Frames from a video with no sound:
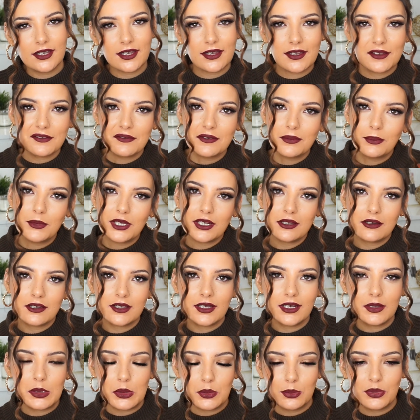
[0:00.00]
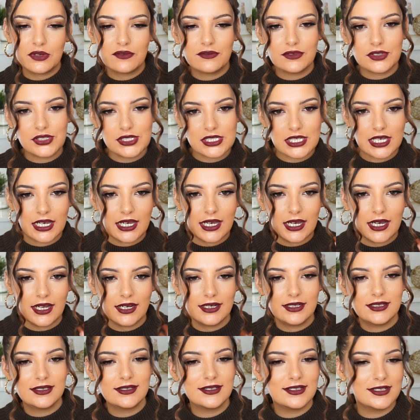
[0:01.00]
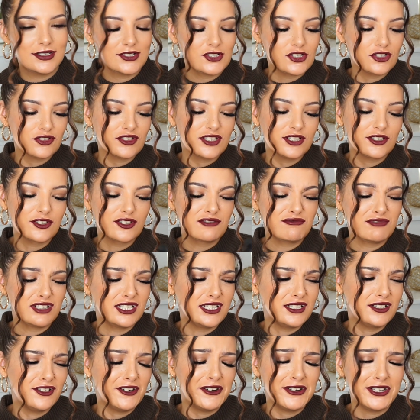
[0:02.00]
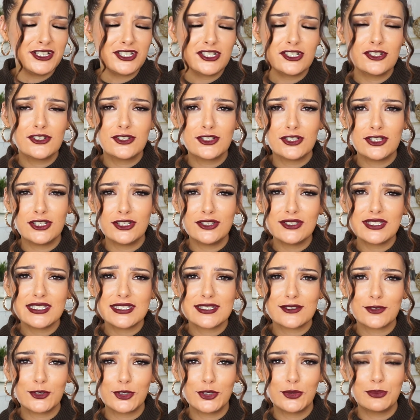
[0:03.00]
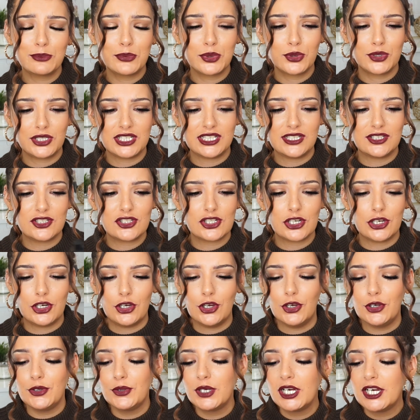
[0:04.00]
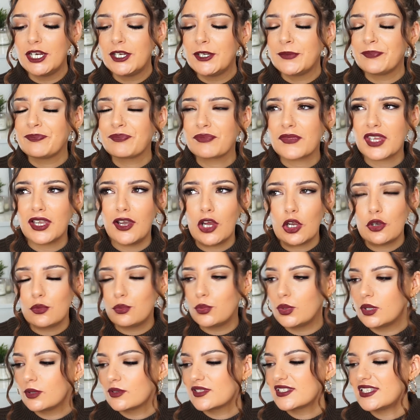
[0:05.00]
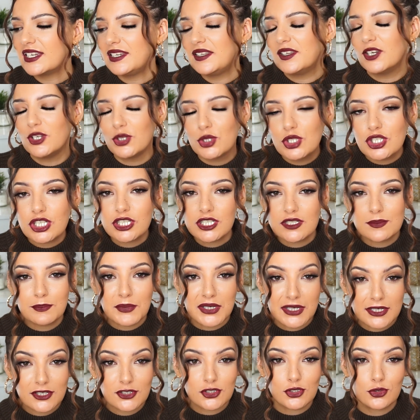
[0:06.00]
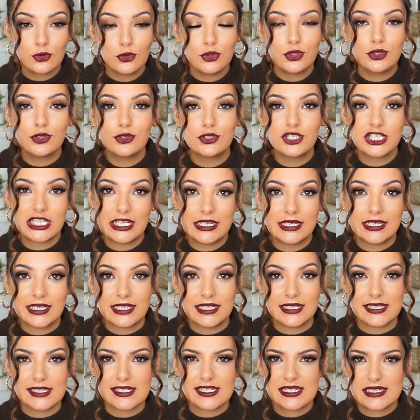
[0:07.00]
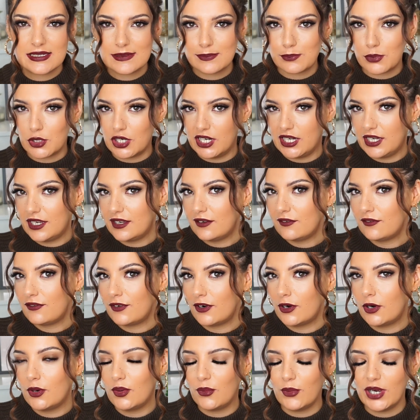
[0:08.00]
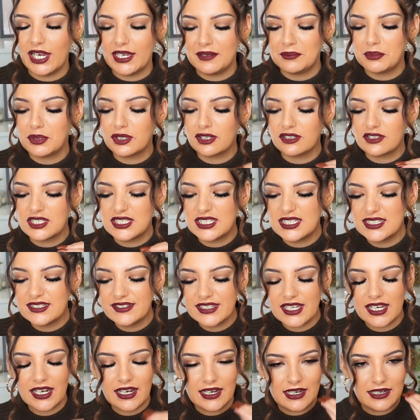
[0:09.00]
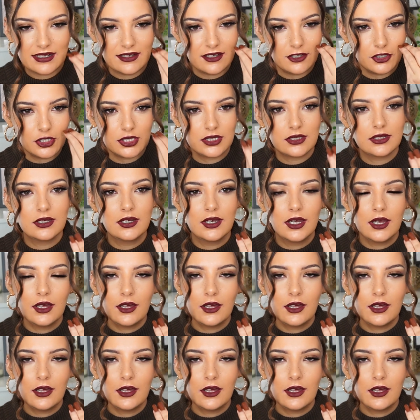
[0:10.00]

it gives me like a little bit of a tan and just looks really nice. You can use this on your body too. I will say though, just make sure you shake it and spray it far away, because this can like